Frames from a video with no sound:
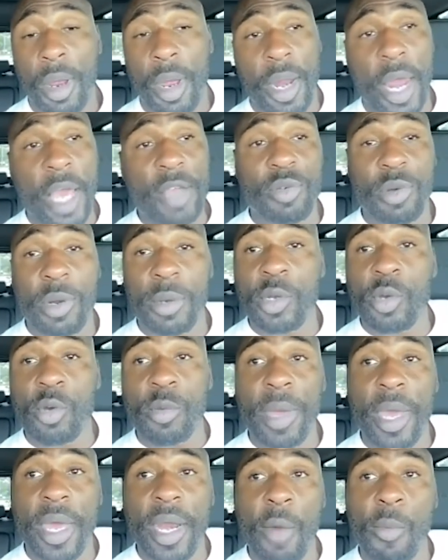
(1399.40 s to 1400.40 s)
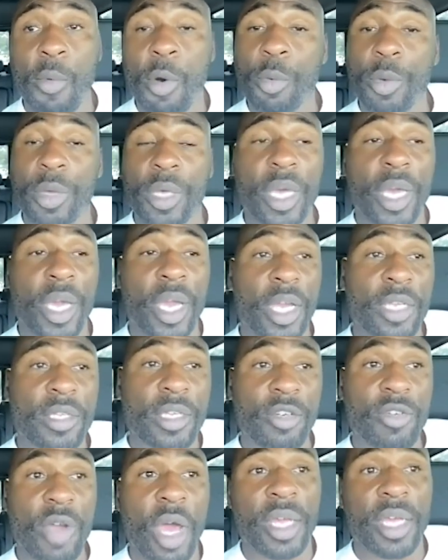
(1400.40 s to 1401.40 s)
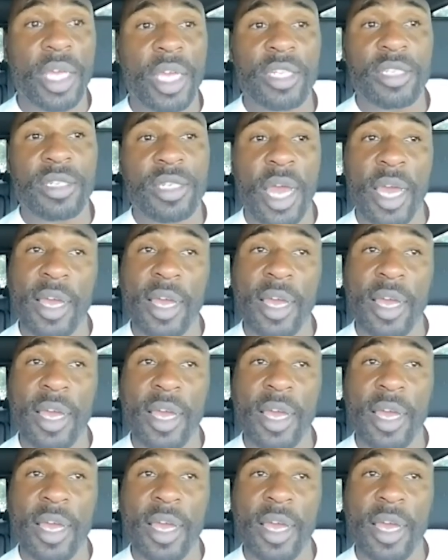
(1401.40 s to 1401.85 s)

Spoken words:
That's what I do, man. I work with kids. I try to teach.